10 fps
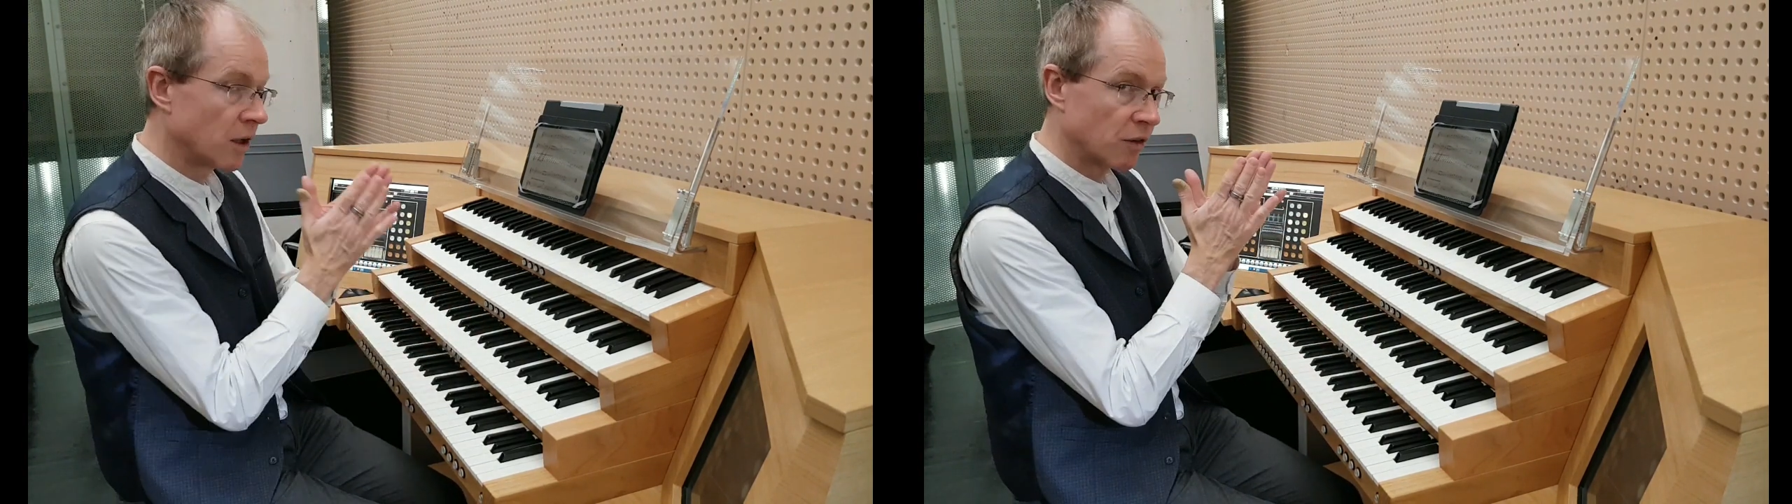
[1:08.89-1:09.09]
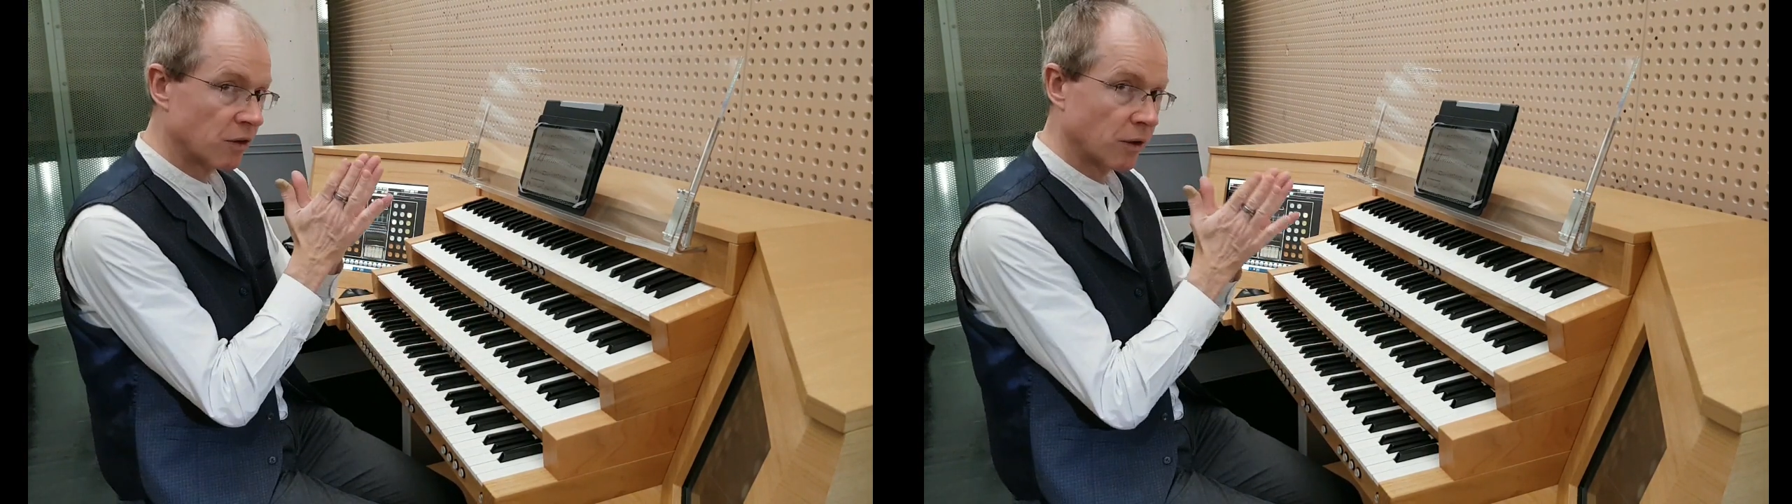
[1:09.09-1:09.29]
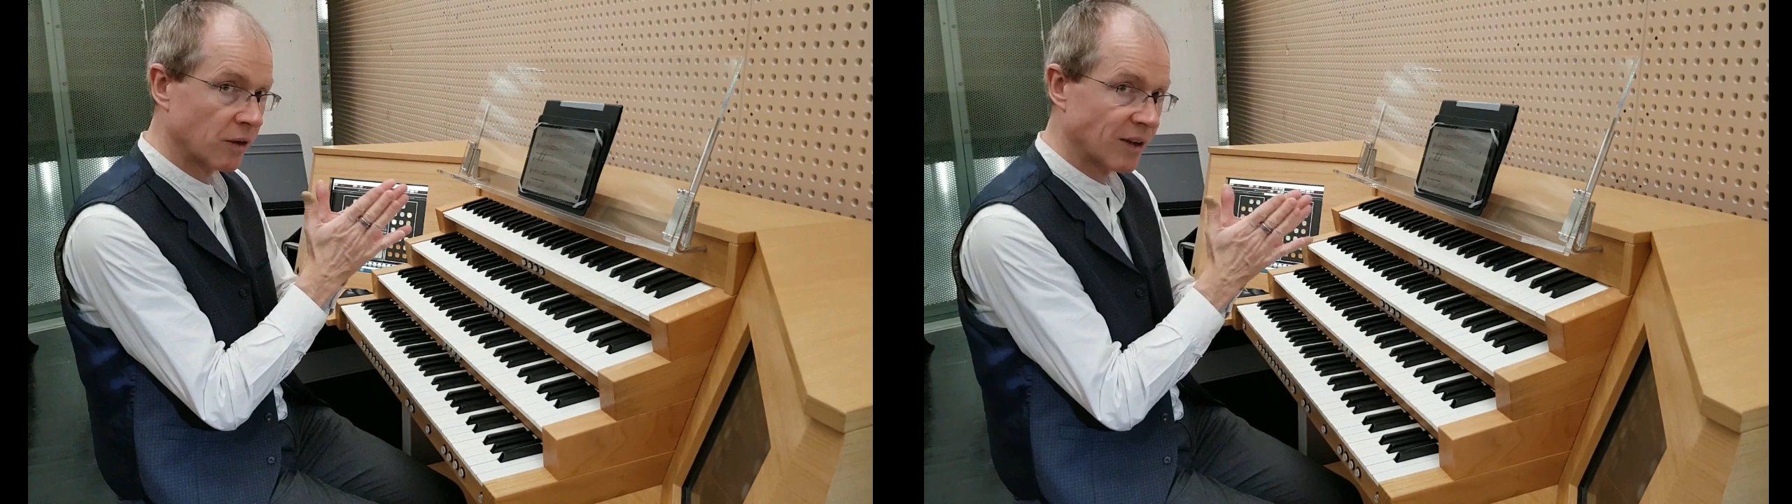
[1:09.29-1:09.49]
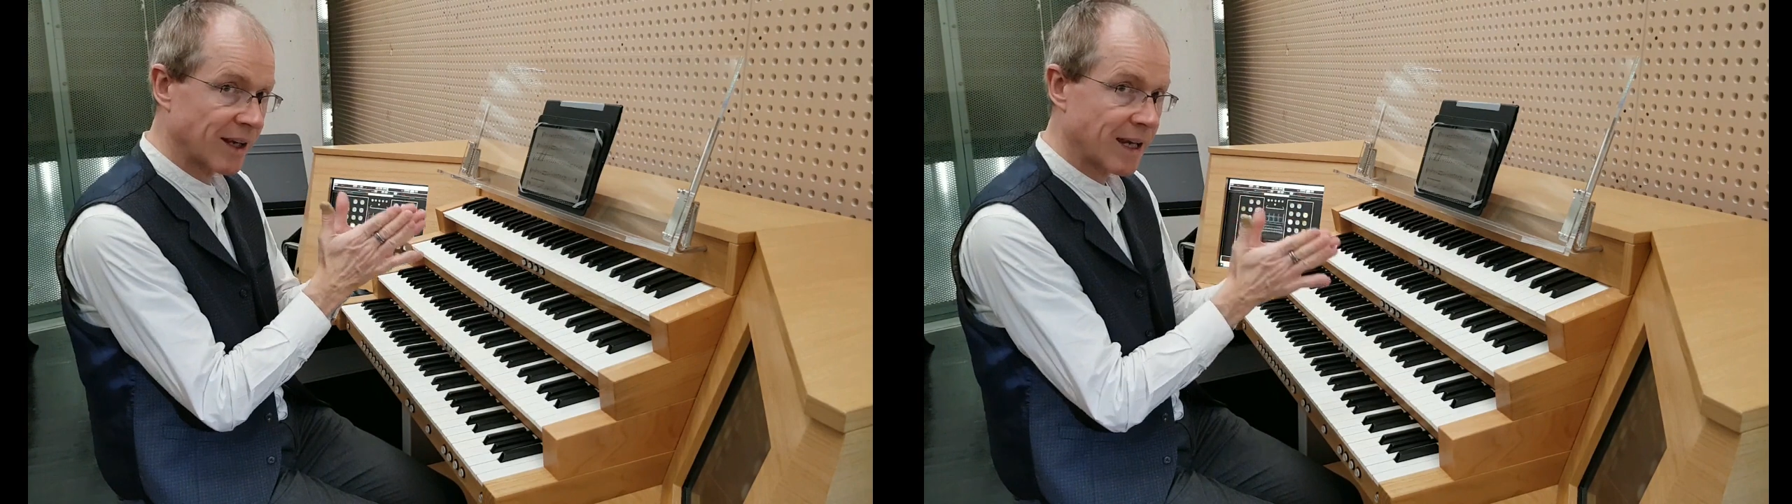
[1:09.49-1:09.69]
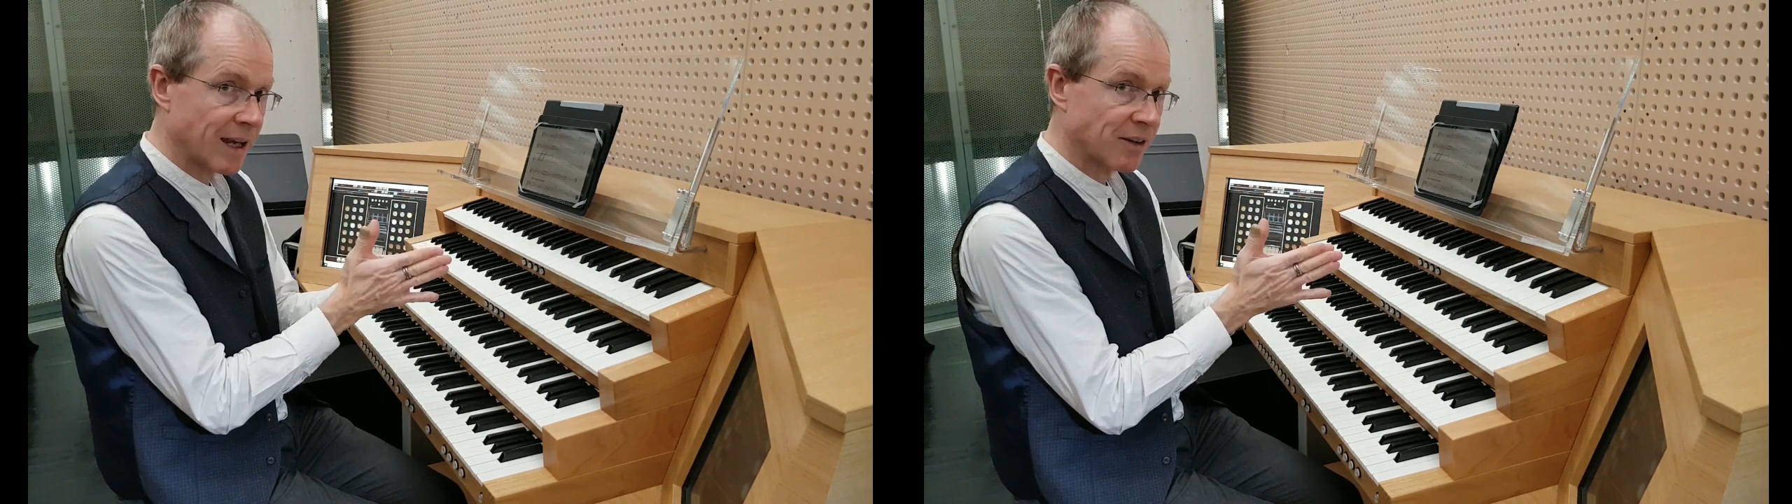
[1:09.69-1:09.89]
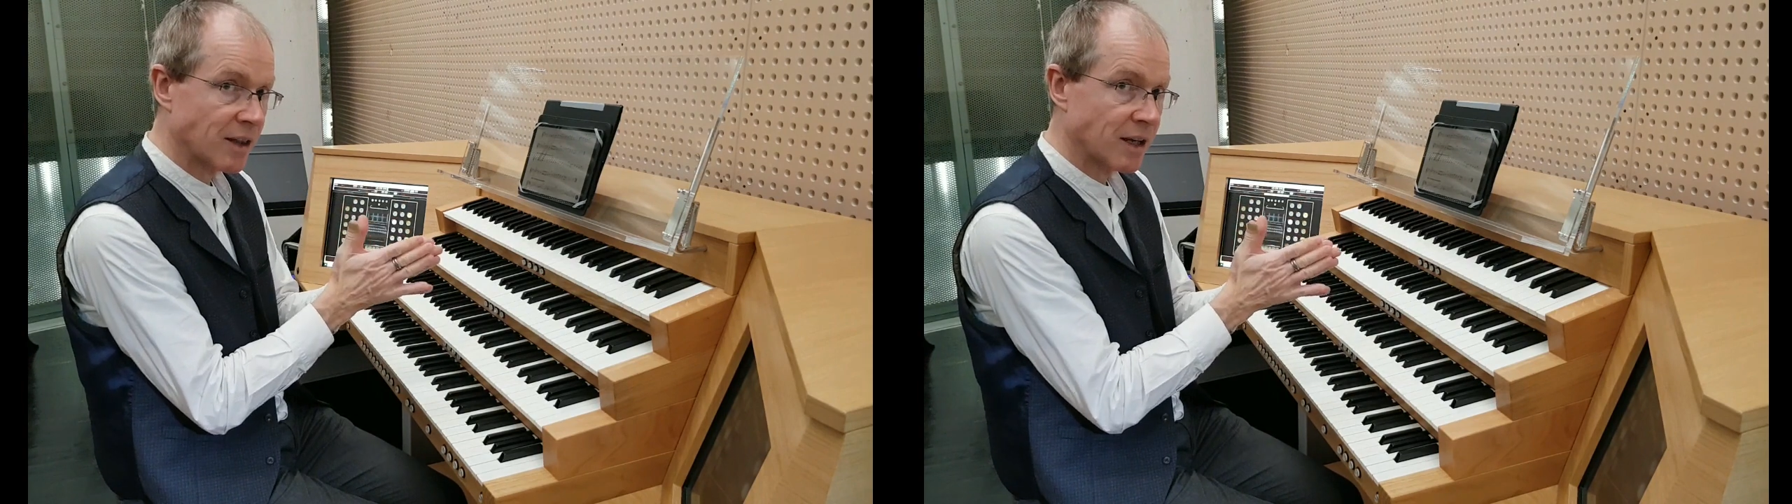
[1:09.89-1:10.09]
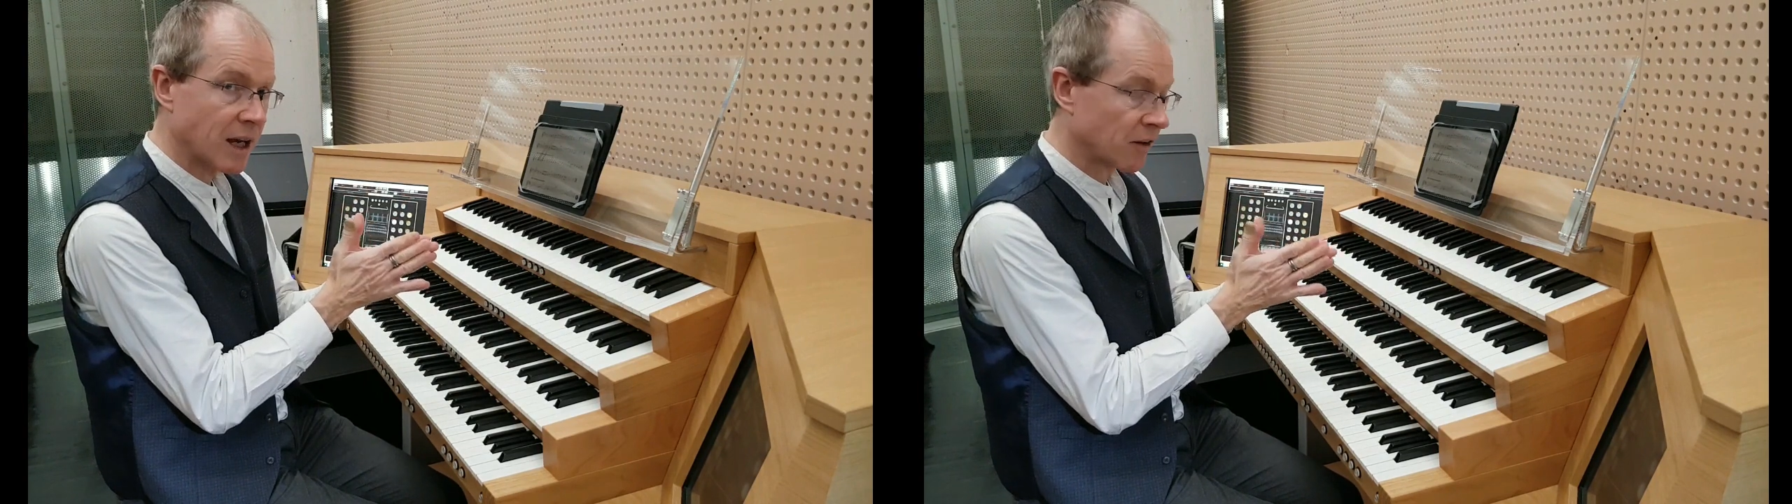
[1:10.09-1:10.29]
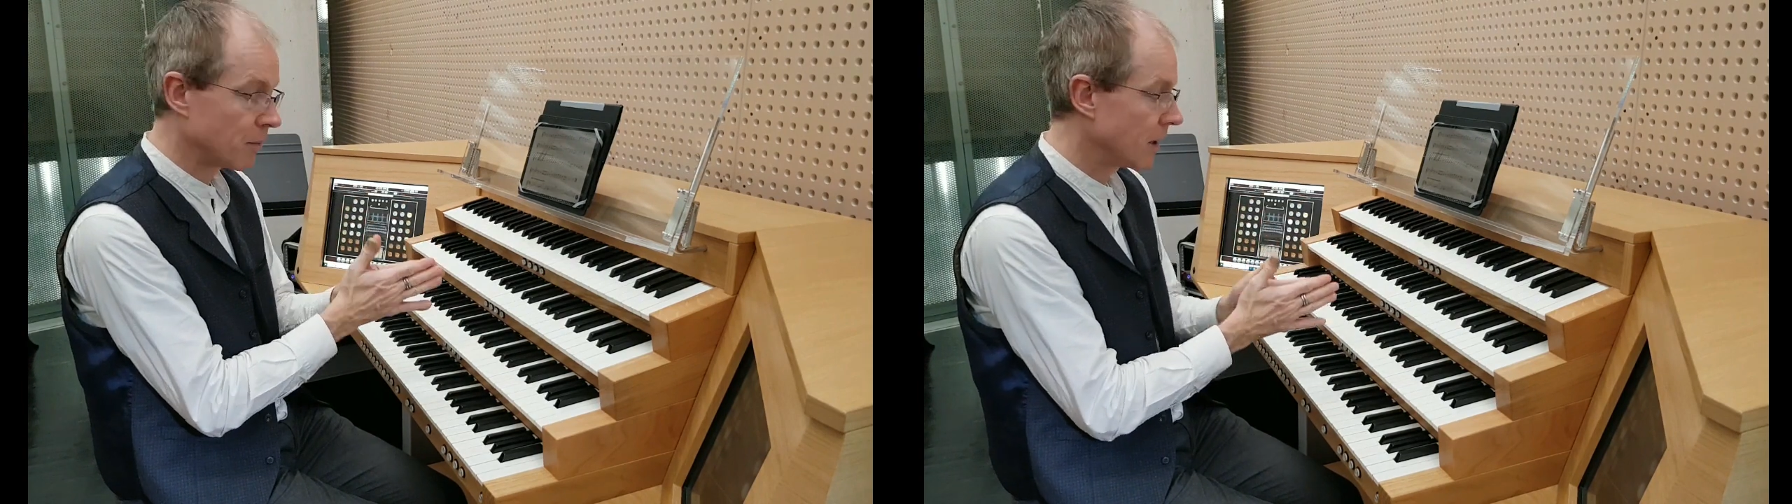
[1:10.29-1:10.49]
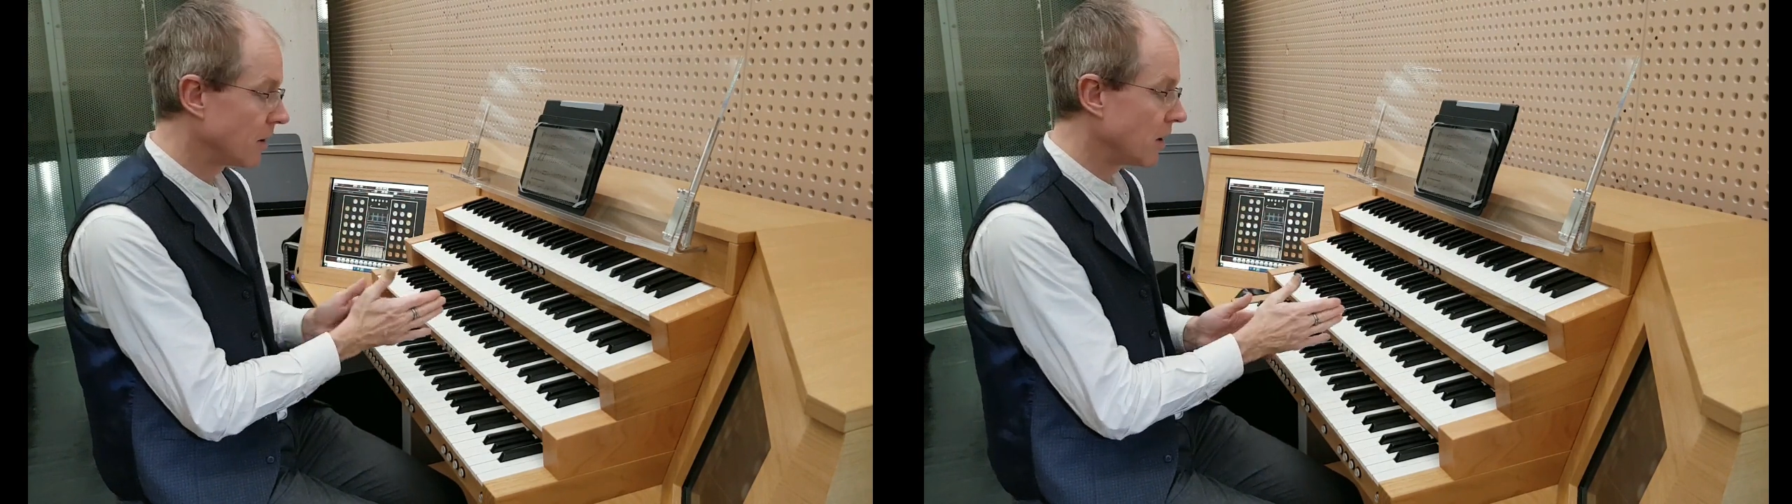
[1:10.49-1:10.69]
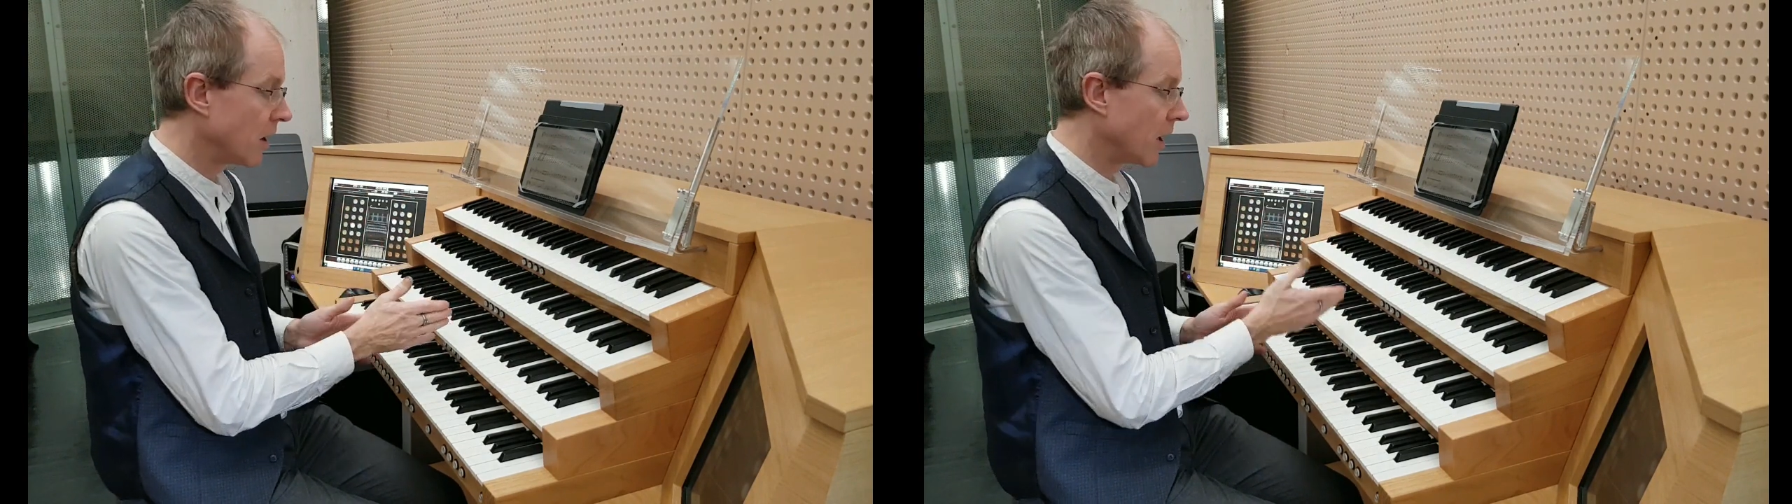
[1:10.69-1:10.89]
so long as I get to the next
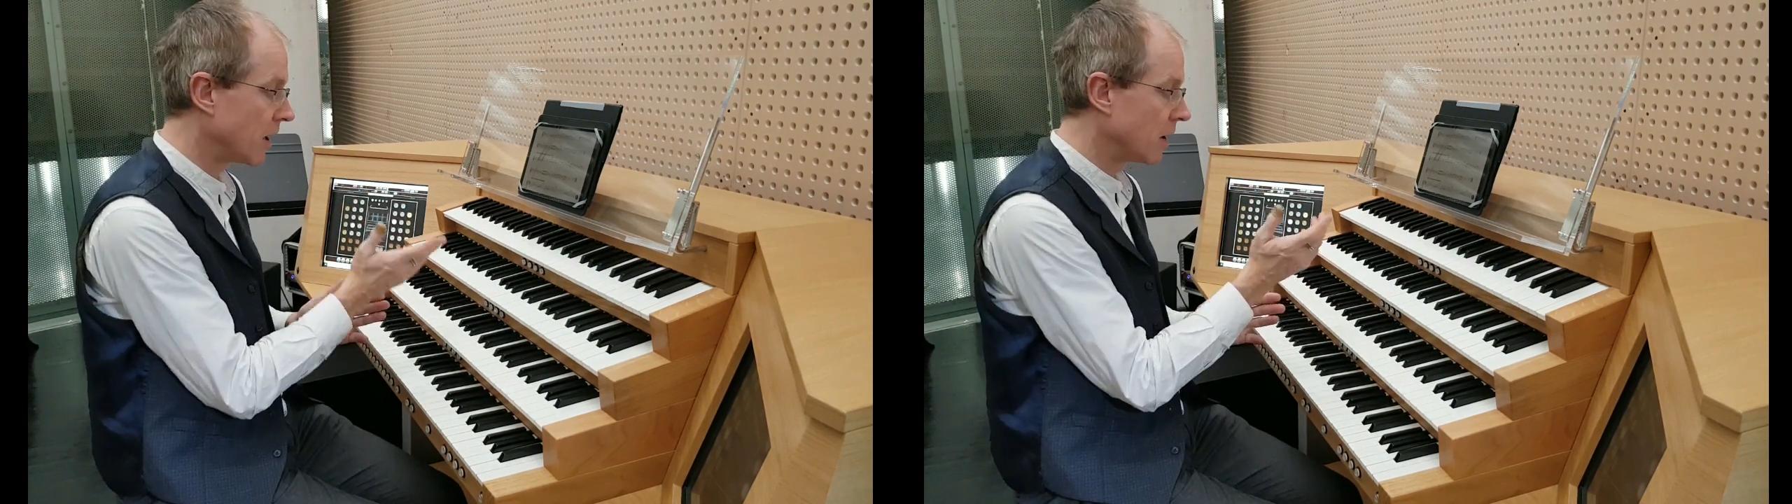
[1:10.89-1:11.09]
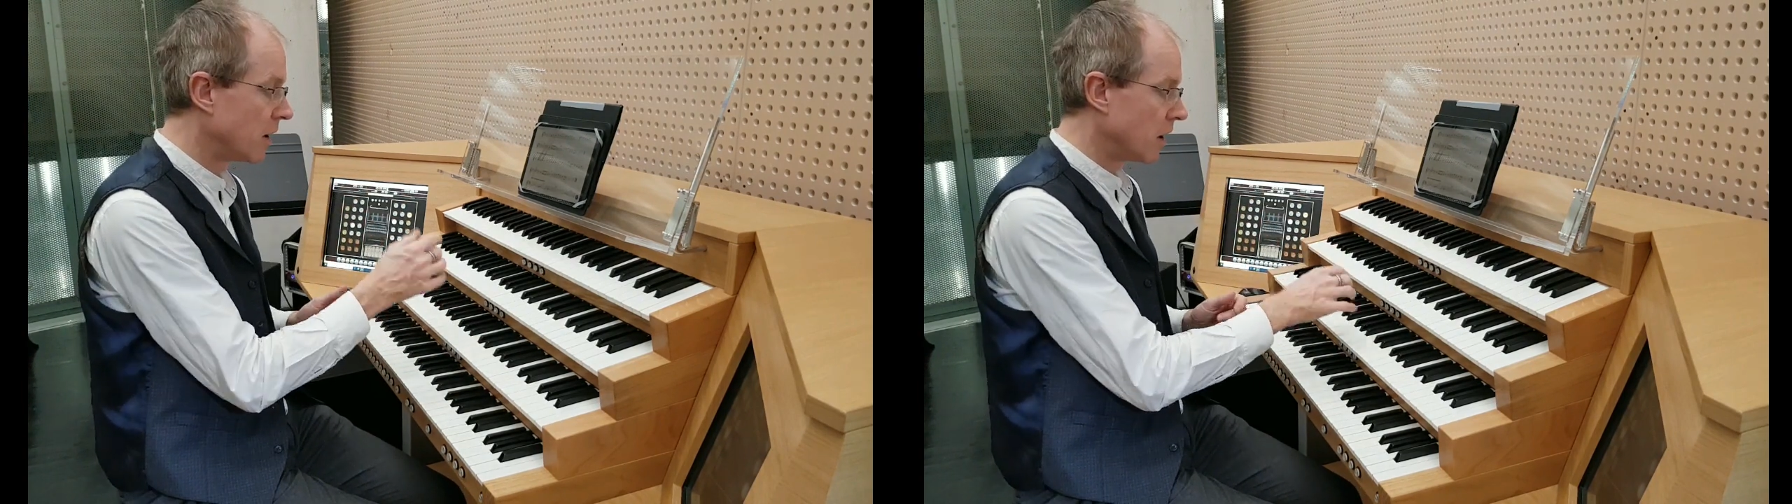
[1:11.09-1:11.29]
melody line